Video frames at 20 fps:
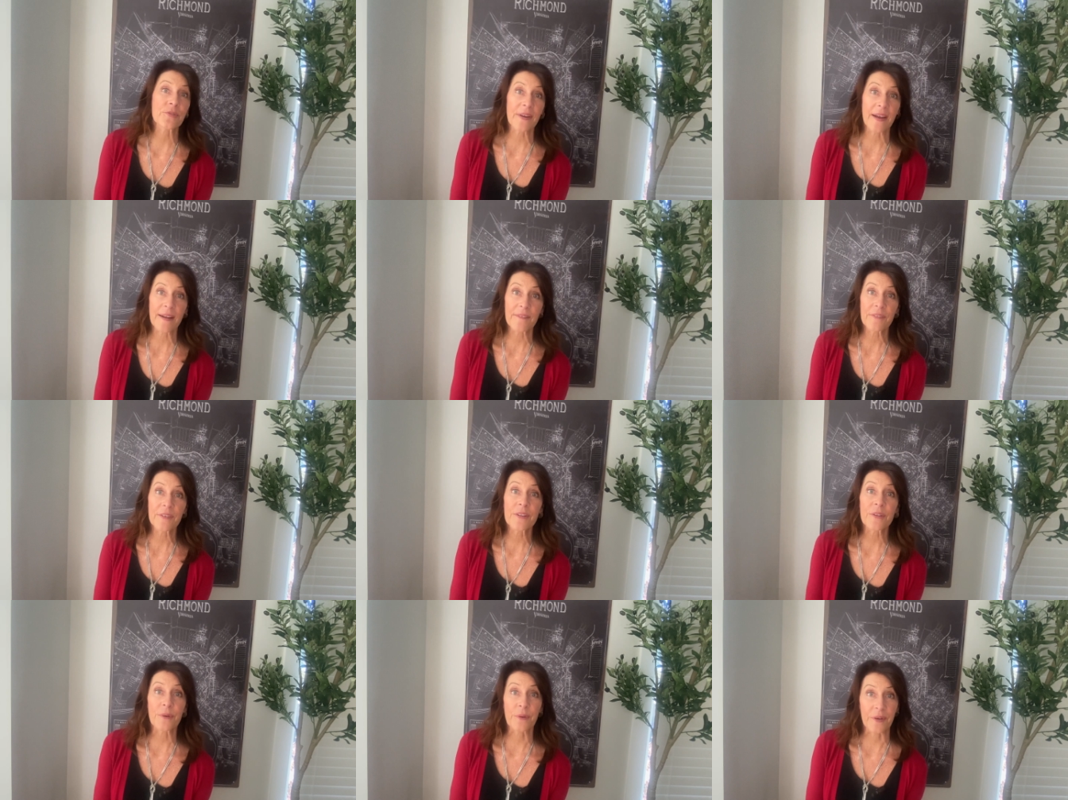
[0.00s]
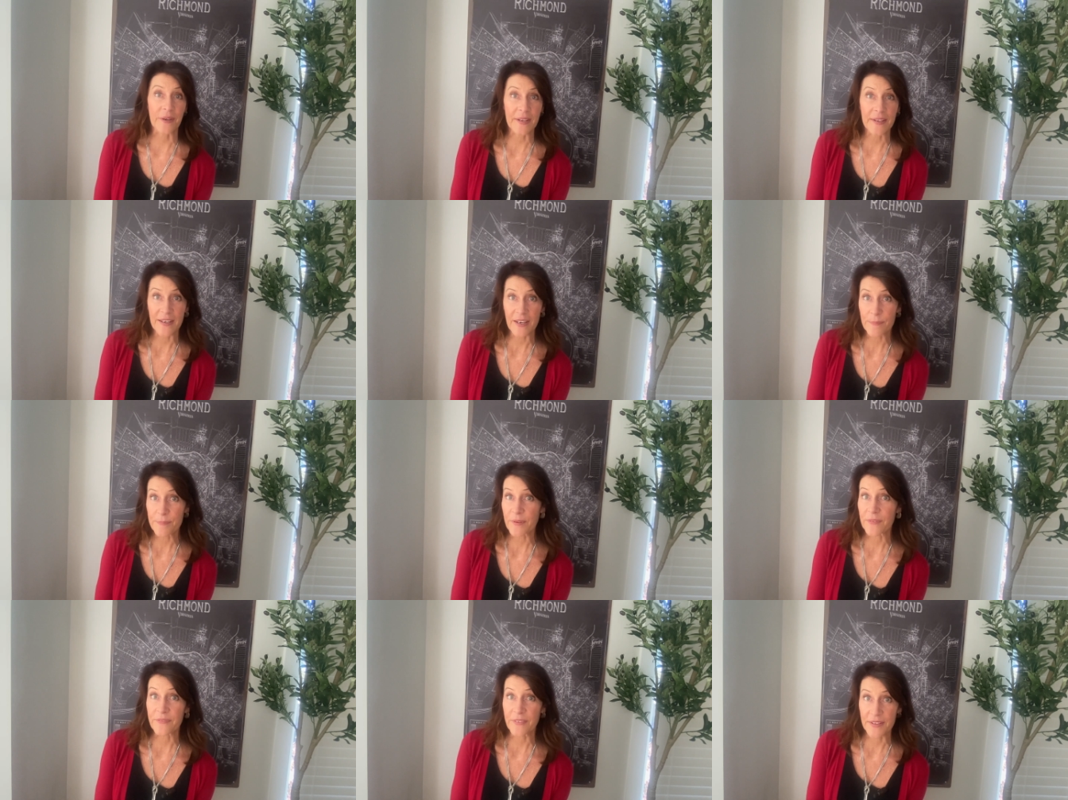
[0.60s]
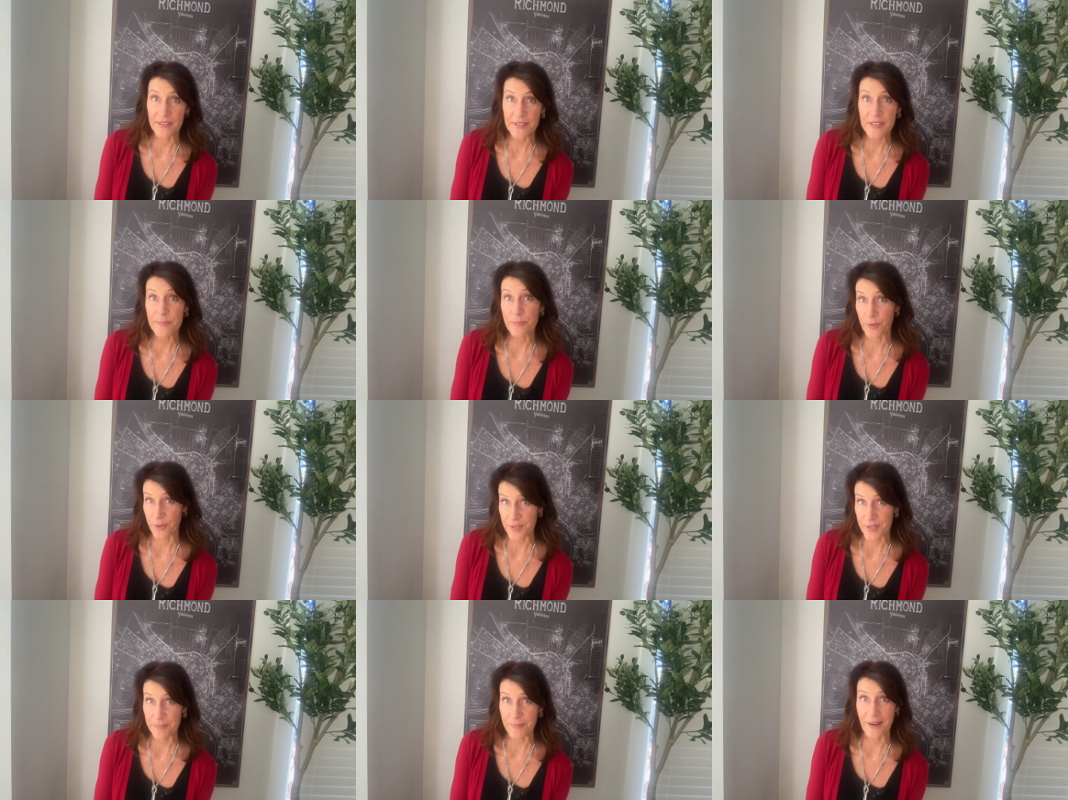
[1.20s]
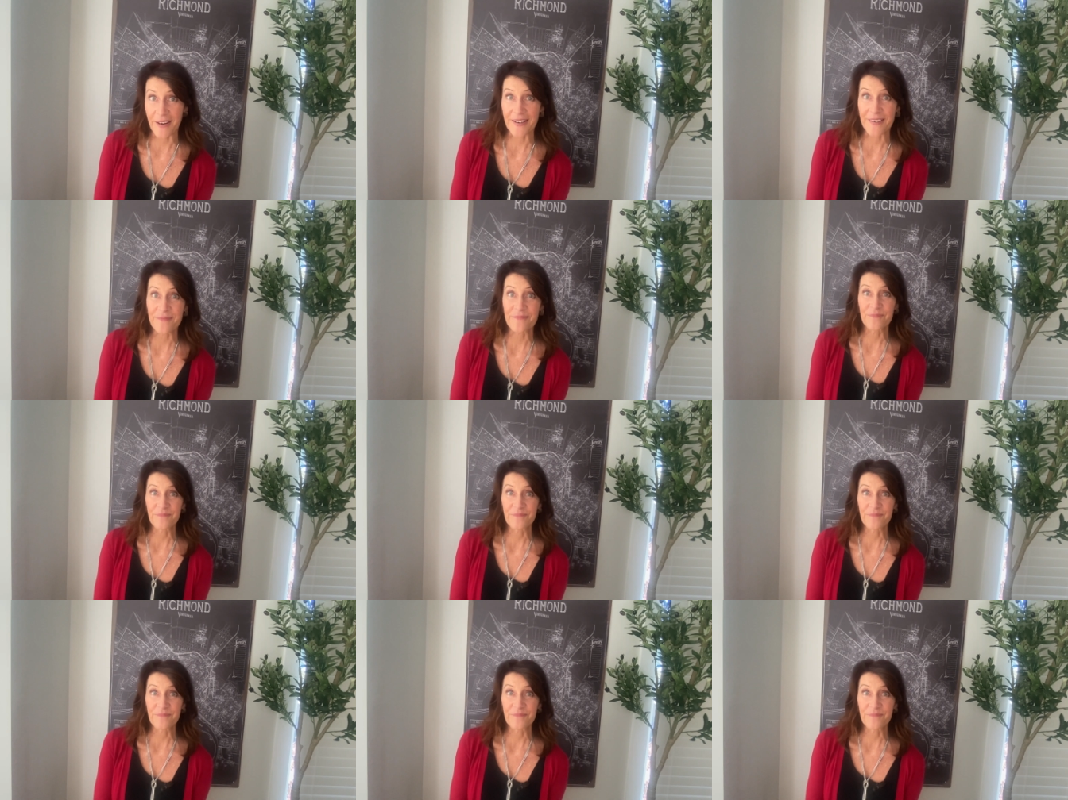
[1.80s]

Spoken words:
travel or hit up a fun sports bar.